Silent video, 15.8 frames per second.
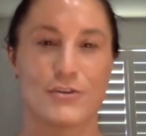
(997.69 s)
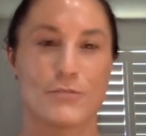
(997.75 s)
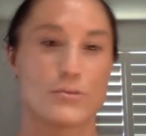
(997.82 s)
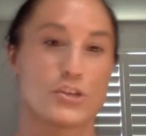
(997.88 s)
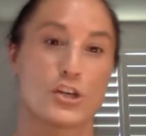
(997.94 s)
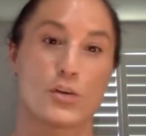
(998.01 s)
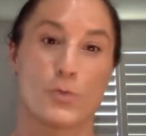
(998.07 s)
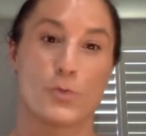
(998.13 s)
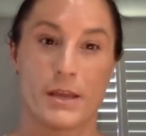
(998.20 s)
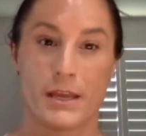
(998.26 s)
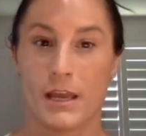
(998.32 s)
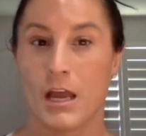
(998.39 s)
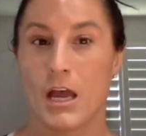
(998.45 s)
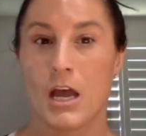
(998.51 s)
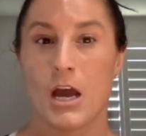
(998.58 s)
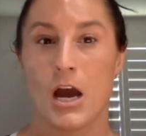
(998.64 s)
So I'm sure
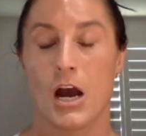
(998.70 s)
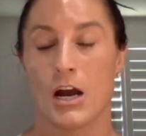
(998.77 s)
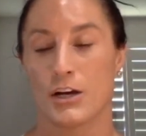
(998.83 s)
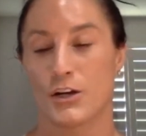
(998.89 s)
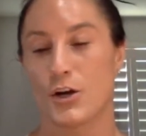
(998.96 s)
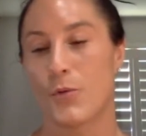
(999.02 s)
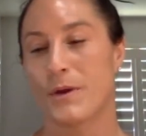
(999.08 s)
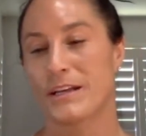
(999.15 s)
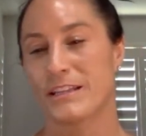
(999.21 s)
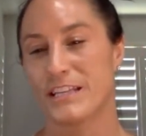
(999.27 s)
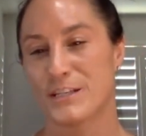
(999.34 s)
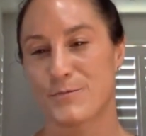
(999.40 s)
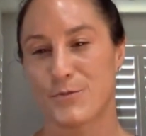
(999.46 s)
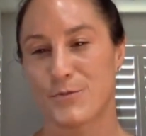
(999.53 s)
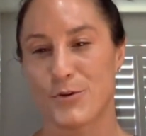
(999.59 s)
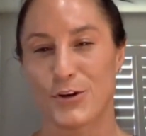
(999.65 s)
we are going
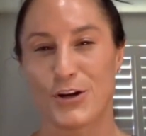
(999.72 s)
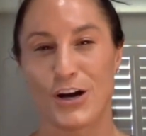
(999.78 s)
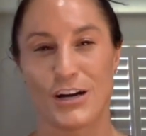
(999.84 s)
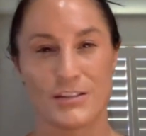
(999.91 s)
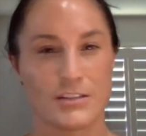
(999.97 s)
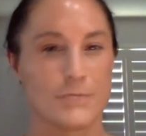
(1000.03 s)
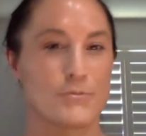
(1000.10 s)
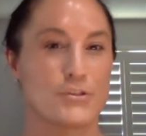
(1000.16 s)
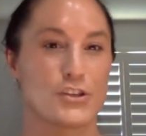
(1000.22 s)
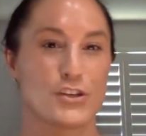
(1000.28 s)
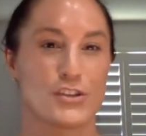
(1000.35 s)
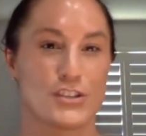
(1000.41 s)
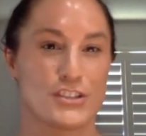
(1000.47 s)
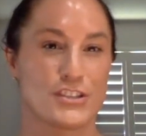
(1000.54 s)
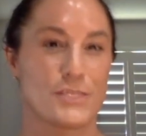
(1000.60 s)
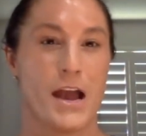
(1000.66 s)
these protocols. I'm sure
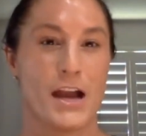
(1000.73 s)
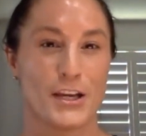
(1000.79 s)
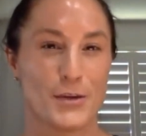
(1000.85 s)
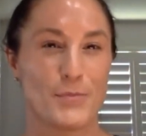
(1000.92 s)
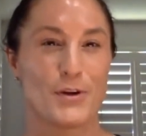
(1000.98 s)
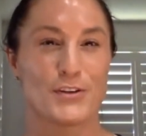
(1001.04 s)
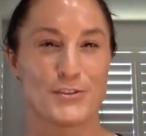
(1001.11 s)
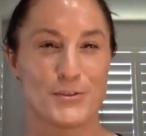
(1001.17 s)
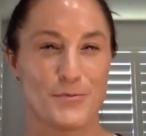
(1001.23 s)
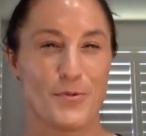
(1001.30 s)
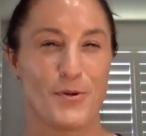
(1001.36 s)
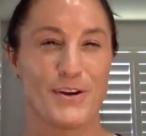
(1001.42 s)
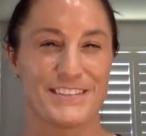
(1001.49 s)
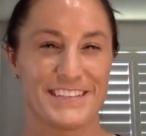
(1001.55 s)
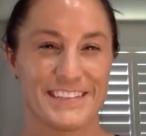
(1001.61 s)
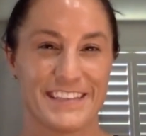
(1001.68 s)
there's some acupuncture
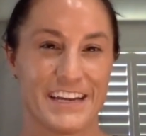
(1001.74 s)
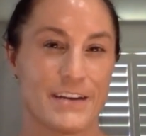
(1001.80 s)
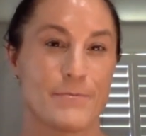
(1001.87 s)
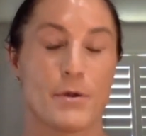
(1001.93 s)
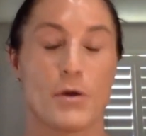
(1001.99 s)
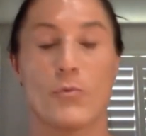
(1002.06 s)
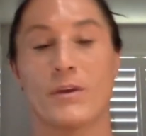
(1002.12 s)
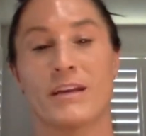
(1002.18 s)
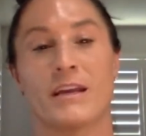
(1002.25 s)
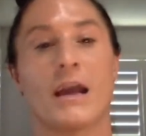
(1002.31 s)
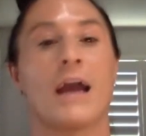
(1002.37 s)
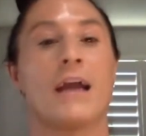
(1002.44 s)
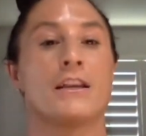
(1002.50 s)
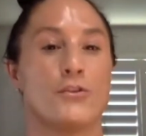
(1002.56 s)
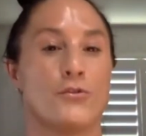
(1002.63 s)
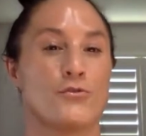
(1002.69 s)
points in there, but we
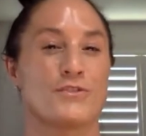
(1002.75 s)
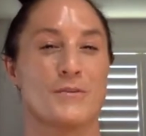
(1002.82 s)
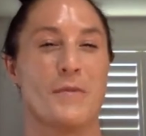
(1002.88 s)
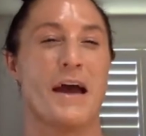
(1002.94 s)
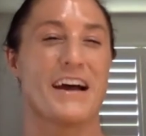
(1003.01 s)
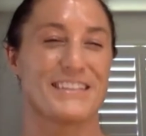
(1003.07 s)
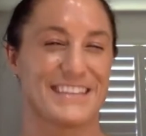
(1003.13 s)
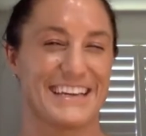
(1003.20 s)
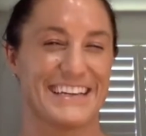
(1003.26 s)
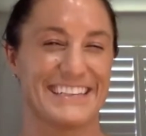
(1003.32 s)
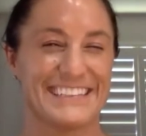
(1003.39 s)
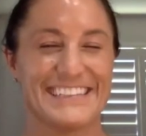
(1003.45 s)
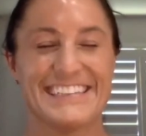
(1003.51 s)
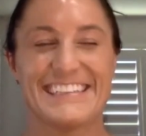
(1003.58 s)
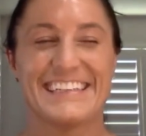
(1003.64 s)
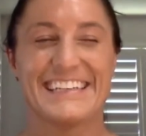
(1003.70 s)
can't use them as it.